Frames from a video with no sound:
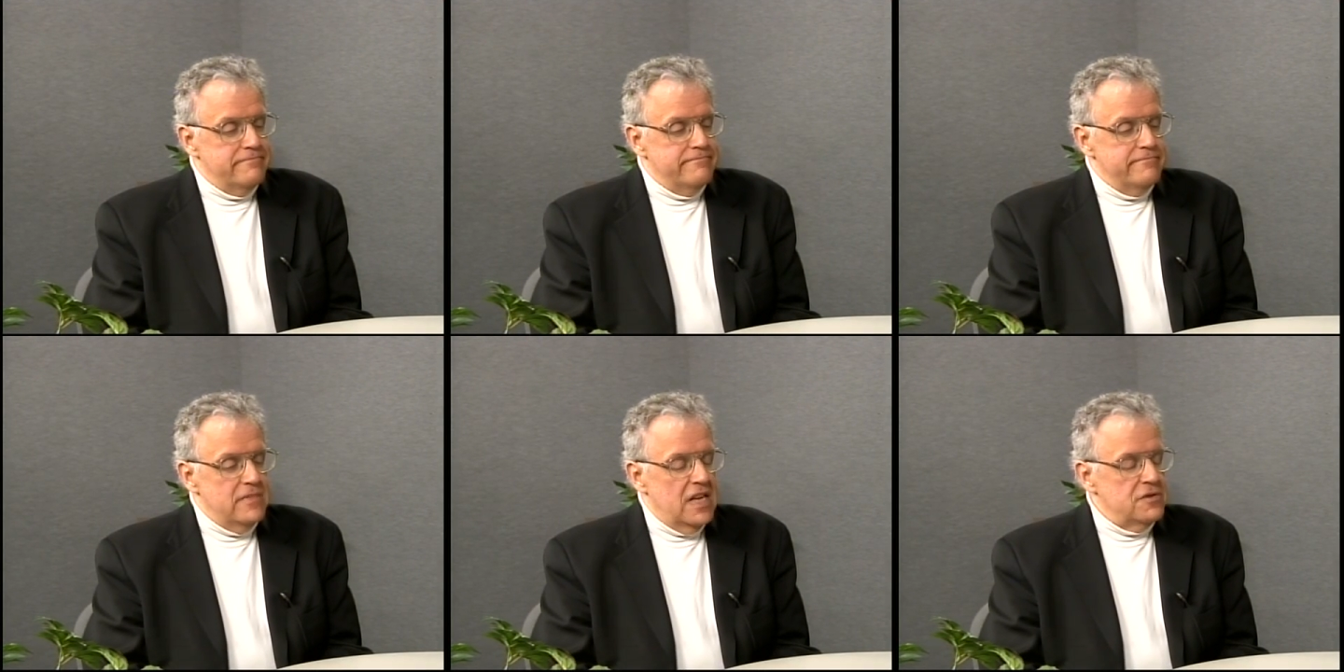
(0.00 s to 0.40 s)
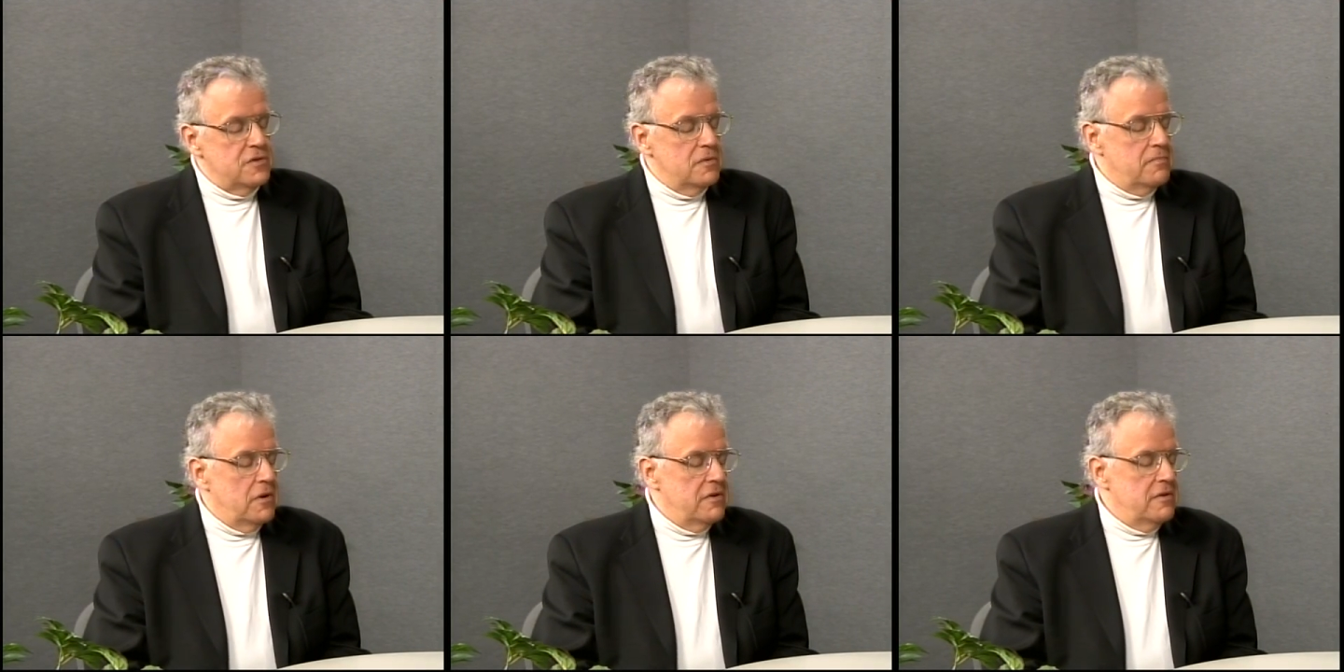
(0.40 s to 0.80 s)

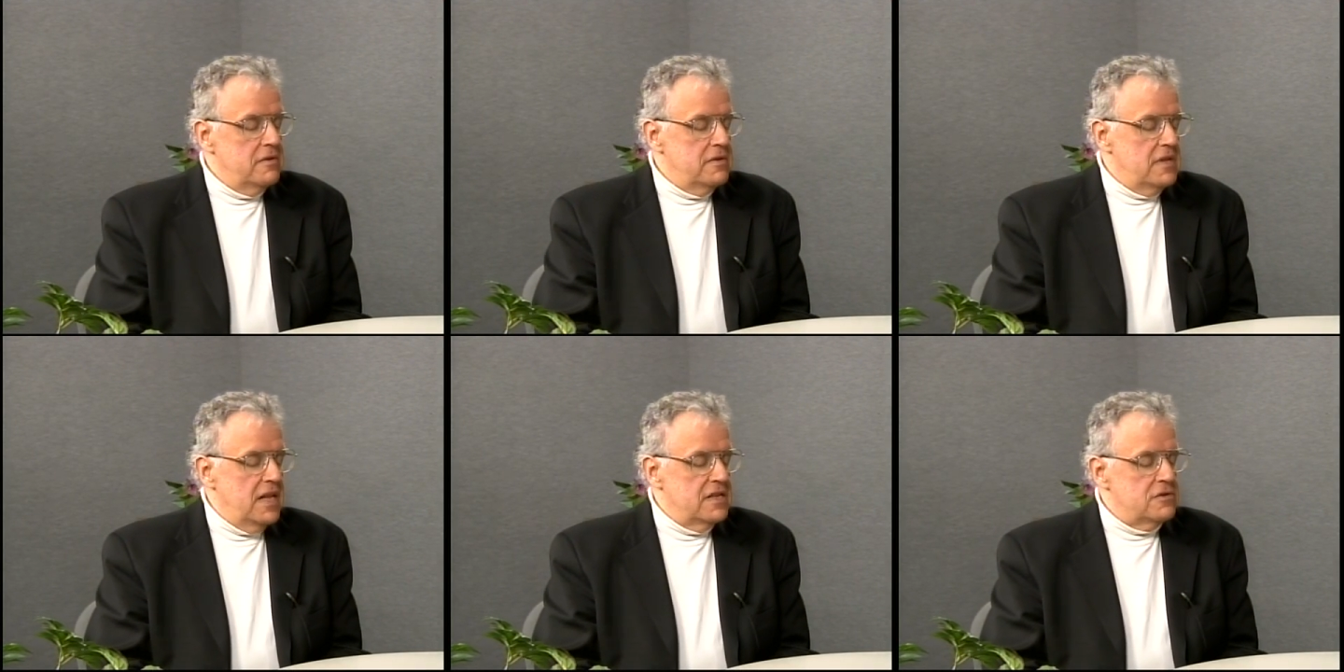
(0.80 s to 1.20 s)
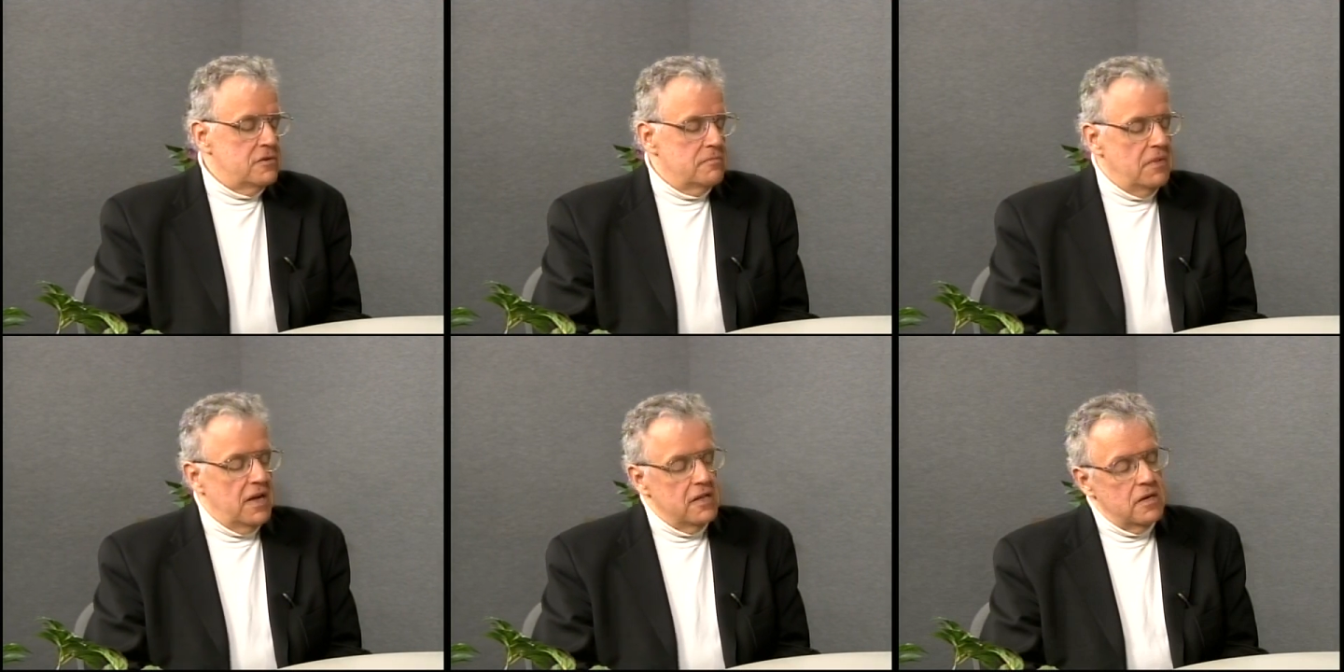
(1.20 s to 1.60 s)
National
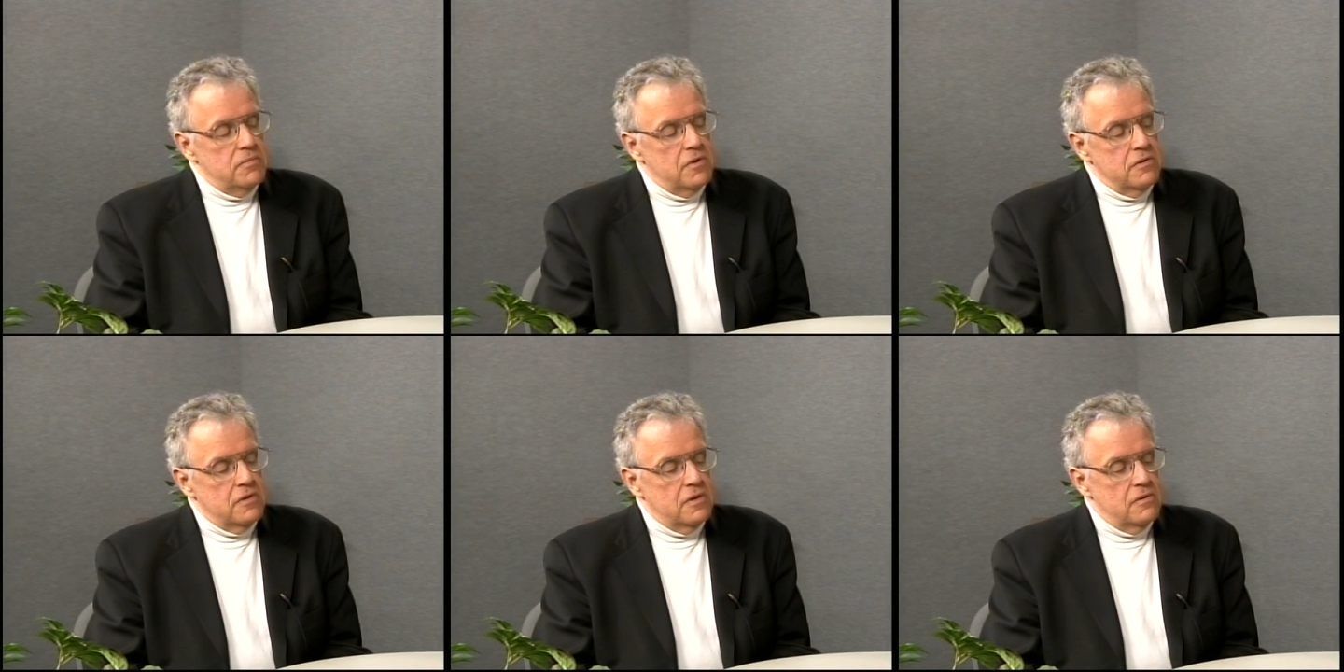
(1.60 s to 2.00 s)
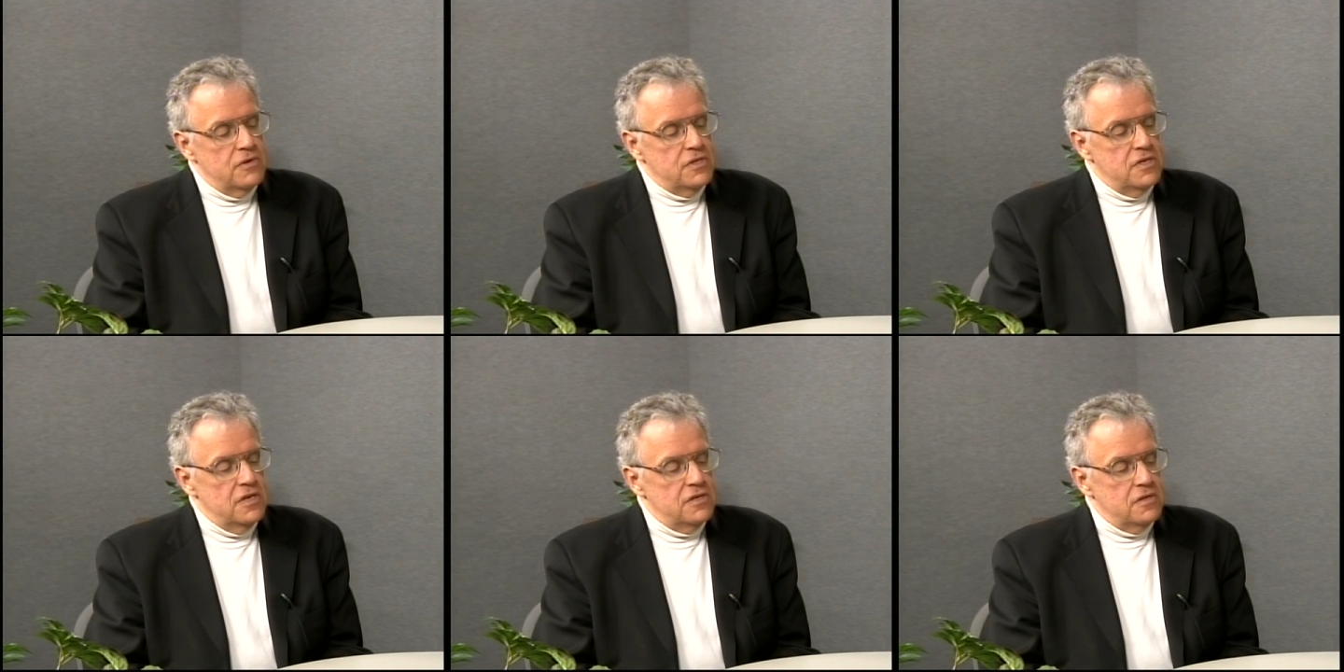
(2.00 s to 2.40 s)
Basketball
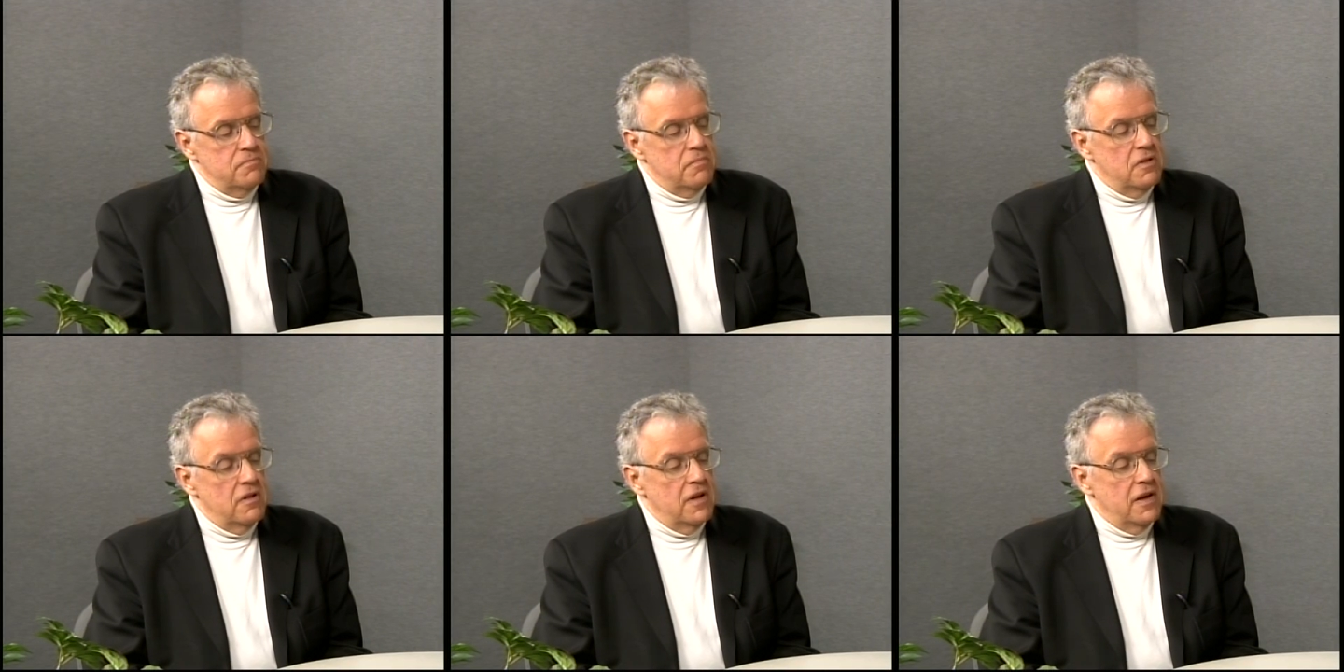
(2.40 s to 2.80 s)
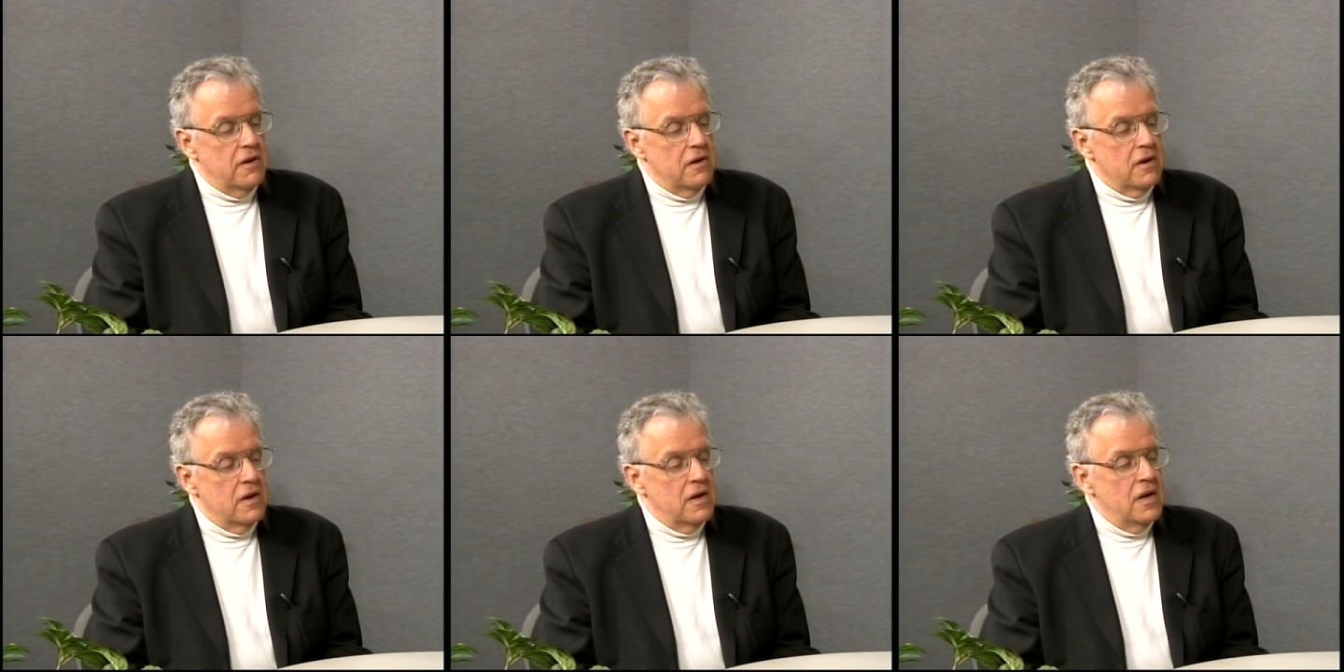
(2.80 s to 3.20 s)
Association player.